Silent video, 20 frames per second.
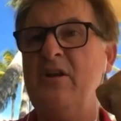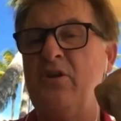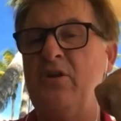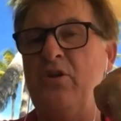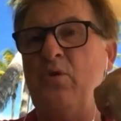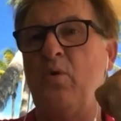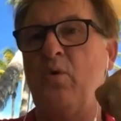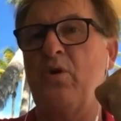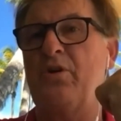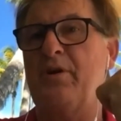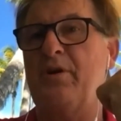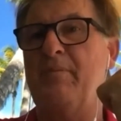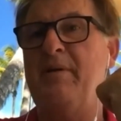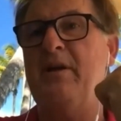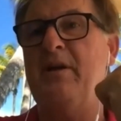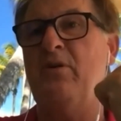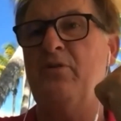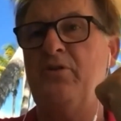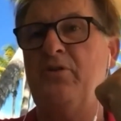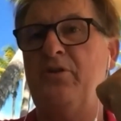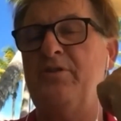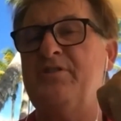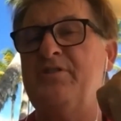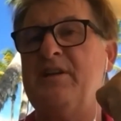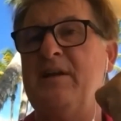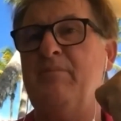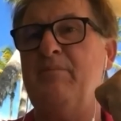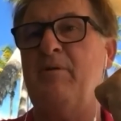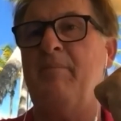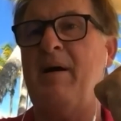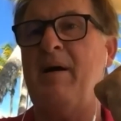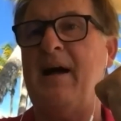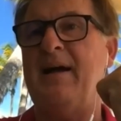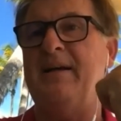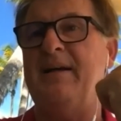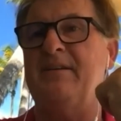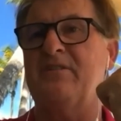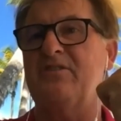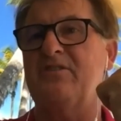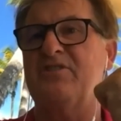You want her to be on your team or
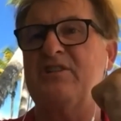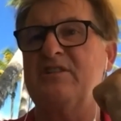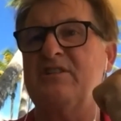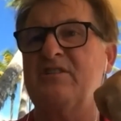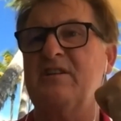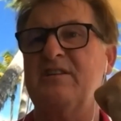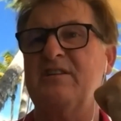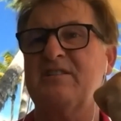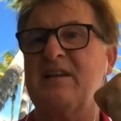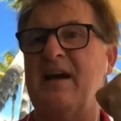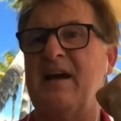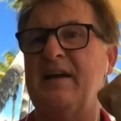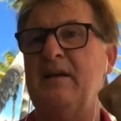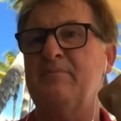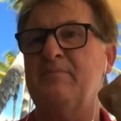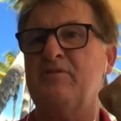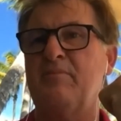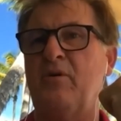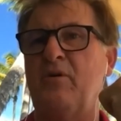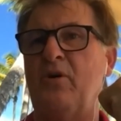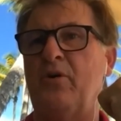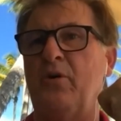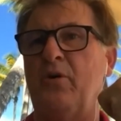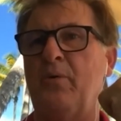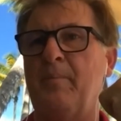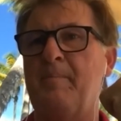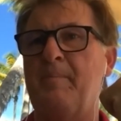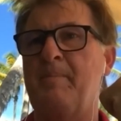mine because she's going to sign up tomorrow.